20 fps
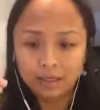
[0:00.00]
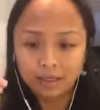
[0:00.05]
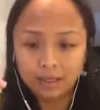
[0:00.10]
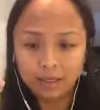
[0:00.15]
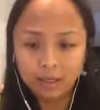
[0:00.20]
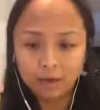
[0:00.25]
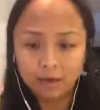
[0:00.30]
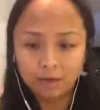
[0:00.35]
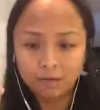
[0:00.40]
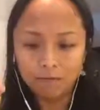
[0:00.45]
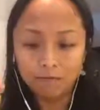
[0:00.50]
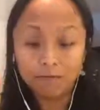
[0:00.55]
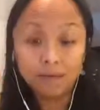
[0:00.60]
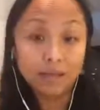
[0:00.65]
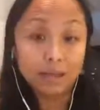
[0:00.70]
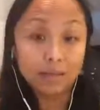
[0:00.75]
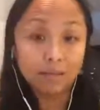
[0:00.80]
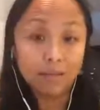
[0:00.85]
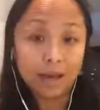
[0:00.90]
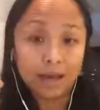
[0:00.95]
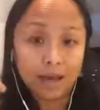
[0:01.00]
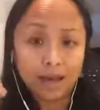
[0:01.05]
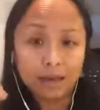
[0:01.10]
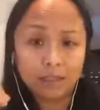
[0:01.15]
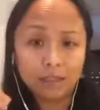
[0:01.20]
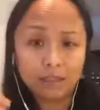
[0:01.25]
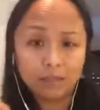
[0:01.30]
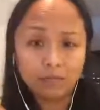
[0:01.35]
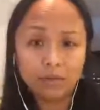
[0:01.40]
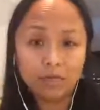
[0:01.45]
you know, feed by
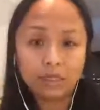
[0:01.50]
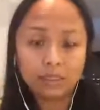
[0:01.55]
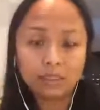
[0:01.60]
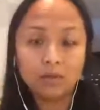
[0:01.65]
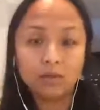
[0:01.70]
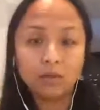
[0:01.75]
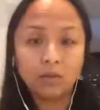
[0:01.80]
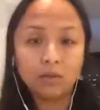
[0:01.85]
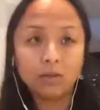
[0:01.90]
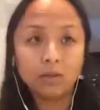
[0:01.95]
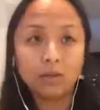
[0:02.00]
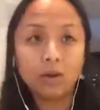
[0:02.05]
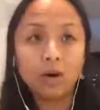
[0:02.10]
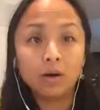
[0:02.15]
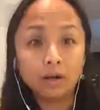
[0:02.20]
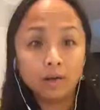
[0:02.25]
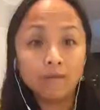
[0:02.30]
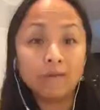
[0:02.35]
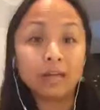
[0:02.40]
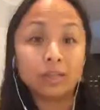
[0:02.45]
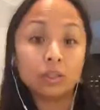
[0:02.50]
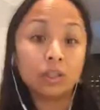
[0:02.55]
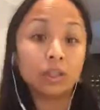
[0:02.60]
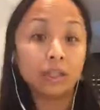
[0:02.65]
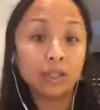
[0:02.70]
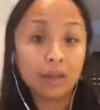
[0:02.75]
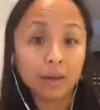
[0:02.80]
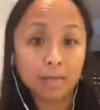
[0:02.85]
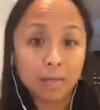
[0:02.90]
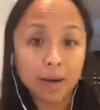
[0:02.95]
energy, right? So it will
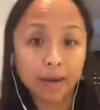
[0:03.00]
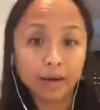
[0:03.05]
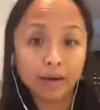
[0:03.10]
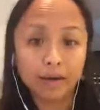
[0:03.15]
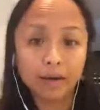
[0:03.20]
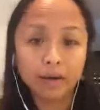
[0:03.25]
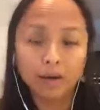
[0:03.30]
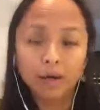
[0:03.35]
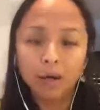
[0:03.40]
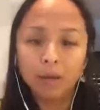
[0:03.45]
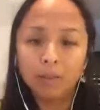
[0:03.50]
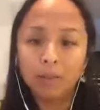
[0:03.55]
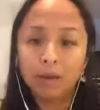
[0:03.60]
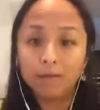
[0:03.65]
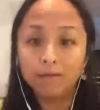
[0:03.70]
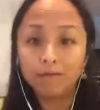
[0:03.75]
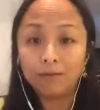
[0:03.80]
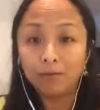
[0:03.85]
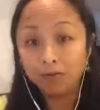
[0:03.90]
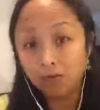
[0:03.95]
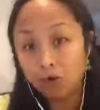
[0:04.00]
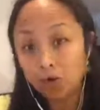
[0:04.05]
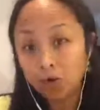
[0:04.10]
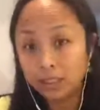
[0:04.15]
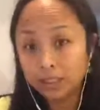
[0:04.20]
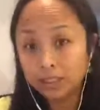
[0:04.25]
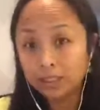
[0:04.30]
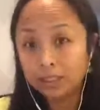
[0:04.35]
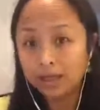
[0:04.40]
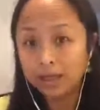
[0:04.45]
eventually get better. But if you're
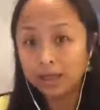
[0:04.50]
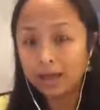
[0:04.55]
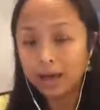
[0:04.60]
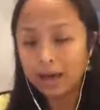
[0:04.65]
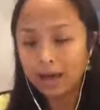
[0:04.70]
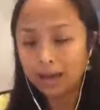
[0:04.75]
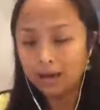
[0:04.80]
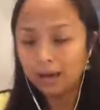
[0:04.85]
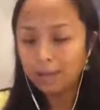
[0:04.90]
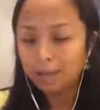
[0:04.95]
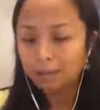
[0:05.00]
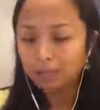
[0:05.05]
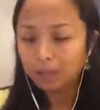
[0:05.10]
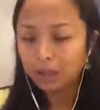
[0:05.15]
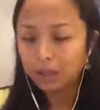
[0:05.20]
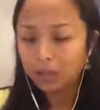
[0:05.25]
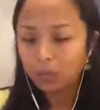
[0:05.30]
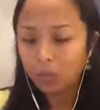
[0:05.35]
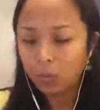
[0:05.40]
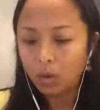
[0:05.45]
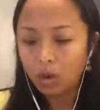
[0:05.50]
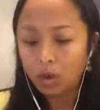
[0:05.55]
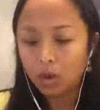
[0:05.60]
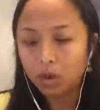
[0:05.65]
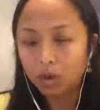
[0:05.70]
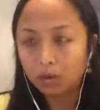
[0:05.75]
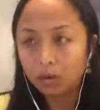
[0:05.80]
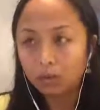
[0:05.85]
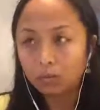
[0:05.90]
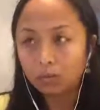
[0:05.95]
focusing on that, it
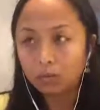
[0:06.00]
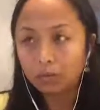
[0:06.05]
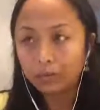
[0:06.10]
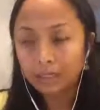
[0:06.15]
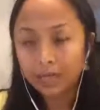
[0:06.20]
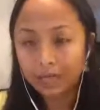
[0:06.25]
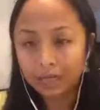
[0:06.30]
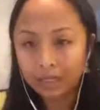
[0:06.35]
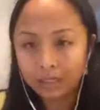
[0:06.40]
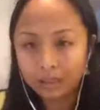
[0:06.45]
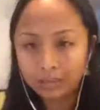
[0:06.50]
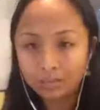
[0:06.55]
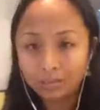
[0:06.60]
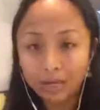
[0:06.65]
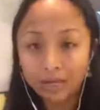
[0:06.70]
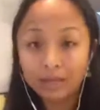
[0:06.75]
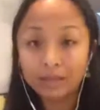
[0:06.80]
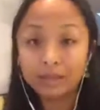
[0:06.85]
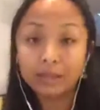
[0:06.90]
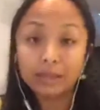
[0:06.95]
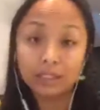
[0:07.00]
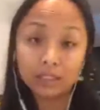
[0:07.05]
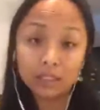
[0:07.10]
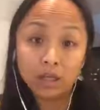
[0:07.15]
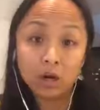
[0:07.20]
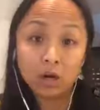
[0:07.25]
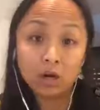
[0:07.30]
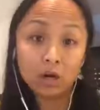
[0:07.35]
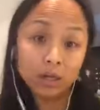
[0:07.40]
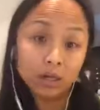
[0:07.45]
will most likely make things
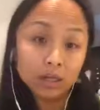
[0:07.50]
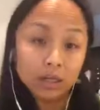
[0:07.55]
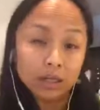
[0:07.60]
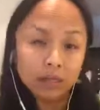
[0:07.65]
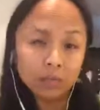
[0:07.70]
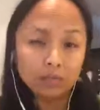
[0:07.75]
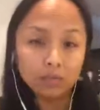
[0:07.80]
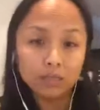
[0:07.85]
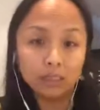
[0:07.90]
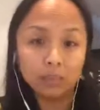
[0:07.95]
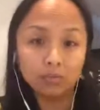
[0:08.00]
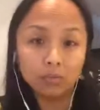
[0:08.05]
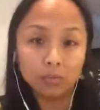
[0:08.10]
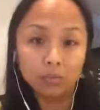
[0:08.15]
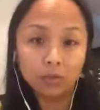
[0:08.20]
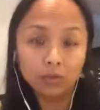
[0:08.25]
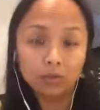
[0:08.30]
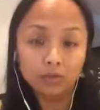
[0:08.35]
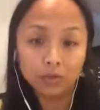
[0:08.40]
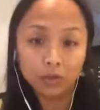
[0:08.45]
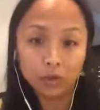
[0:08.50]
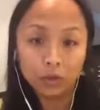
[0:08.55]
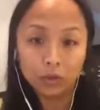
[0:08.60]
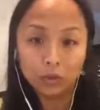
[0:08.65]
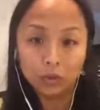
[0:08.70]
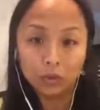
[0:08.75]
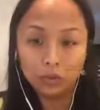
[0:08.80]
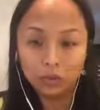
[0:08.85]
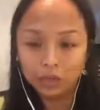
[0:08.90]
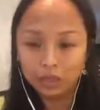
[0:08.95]
go a little bit smoother for
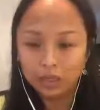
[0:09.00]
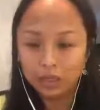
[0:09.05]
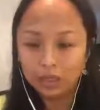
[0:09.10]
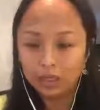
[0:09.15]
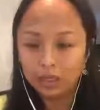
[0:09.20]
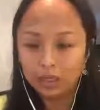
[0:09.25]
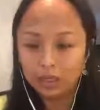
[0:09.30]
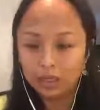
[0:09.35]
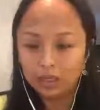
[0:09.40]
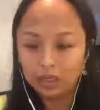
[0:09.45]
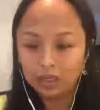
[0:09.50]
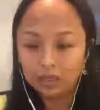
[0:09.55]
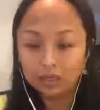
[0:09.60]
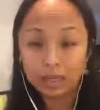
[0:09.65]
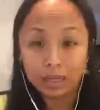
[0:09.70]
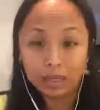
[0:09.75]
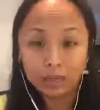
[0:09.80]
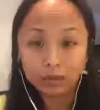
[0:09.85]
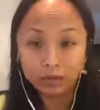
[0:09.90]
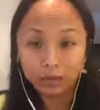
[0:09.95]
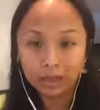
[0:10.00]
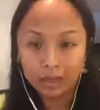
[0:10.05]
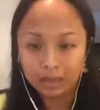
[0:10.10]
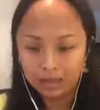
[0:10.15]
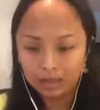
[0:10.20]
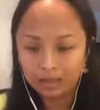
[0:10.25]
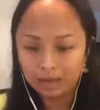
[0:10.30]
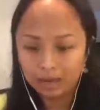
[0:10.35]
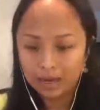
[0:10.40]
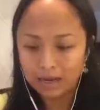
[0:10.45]
you in the
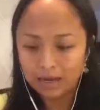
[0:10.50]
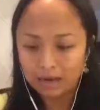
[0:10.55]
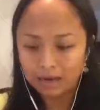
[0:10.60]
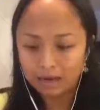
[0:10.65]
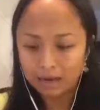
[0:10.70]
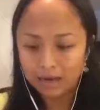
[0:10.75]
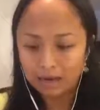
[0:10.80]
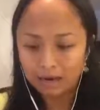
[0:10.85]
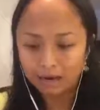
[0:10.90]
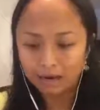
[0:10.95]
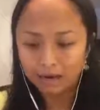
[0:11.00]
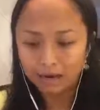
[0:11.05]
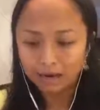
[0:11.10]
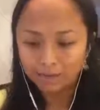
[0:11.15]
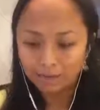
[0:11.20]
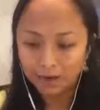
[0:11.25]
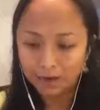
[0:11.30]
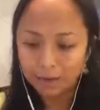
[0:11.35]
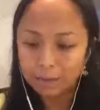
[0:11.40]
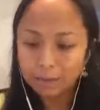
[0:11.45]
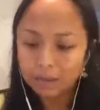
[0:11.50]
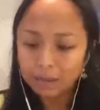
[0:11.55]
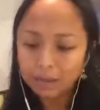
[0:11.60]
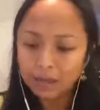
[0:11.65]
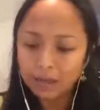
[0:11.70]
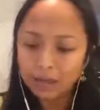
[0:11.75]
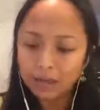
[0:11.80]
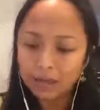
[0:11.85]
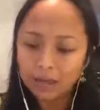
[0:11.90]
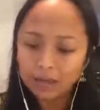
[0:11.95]
day-to-day, day-in-day-out life, right?
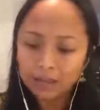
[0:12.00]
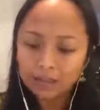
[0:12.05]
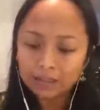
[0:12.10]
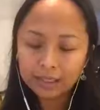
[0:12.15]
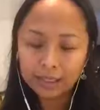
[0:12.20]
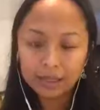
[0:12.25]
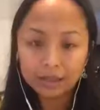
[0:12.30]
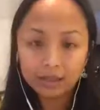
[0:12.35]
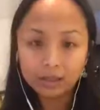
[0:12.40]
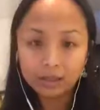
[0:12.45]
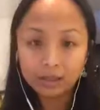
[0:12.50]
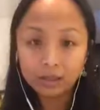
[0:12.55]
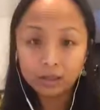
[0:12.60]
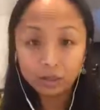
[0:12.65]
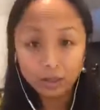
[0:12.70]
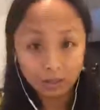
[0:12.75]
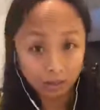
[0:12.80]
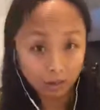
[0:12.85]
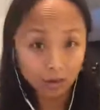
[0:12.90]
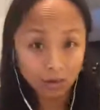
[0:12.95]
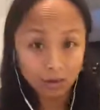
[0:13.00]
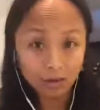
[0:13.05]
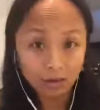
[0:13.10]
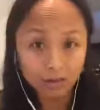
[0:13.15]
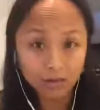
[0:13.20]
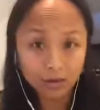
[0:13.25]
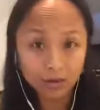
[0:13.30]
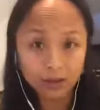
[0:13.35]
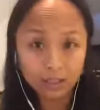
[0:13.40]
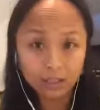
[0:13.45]
Then the second thing you want
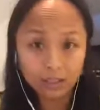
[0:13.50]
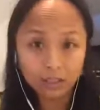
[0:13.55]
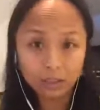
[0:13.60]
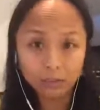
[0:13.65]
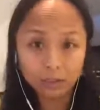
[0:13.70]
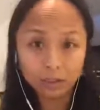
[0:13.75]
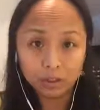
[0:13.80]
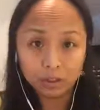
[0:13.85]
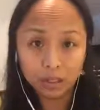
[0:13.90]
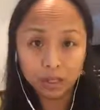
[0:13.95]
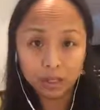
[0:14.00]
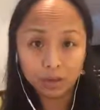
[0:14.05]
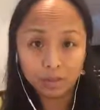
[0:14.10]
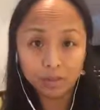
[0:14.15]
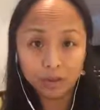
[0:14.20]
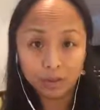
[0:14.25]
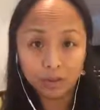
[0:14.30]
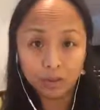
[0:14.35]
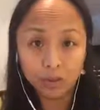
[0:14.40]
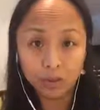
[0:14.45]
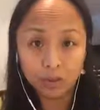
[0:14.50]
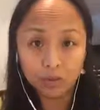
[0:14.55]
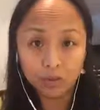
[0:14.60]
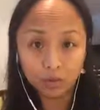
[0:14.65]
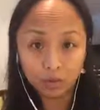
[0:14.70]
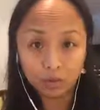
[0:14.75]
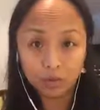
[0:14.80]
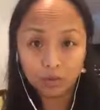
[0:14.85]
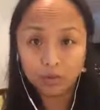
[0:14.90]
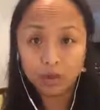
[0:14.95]
to focus, which a lot of people
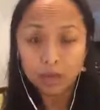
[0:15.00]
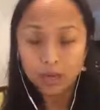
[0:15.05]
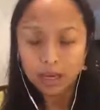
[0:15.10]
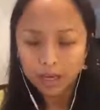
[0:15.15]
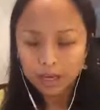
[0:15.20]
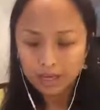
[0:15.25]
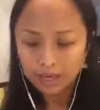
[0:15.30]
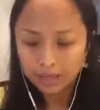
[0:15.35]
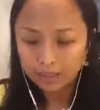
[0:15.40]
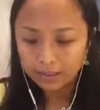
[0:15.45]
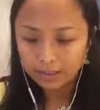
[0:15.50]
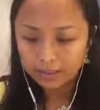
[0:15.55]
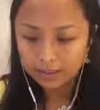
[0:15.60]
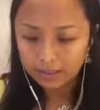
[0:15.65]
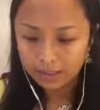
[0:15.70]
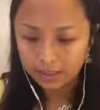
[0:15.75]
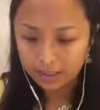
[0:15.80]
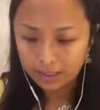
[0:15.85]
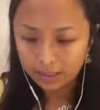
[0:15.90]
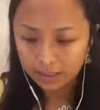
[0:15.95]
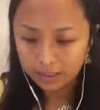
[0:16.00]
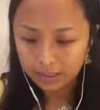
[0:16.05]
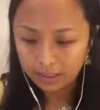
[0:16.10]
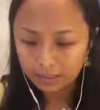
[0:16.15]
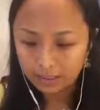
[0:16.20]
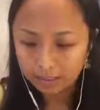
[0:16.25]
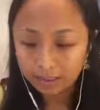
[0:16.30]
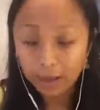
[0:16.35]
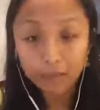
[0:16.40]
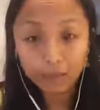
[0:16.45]
do, is
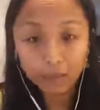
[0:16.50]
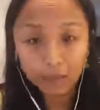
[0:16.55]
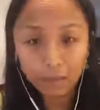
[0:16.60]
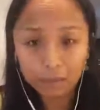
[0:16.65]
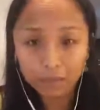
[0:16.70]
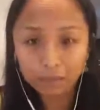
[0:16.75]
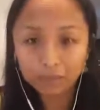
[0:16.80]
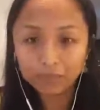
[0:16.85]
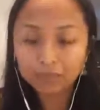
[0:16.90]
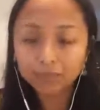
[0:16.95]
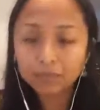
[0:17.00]
bedroom.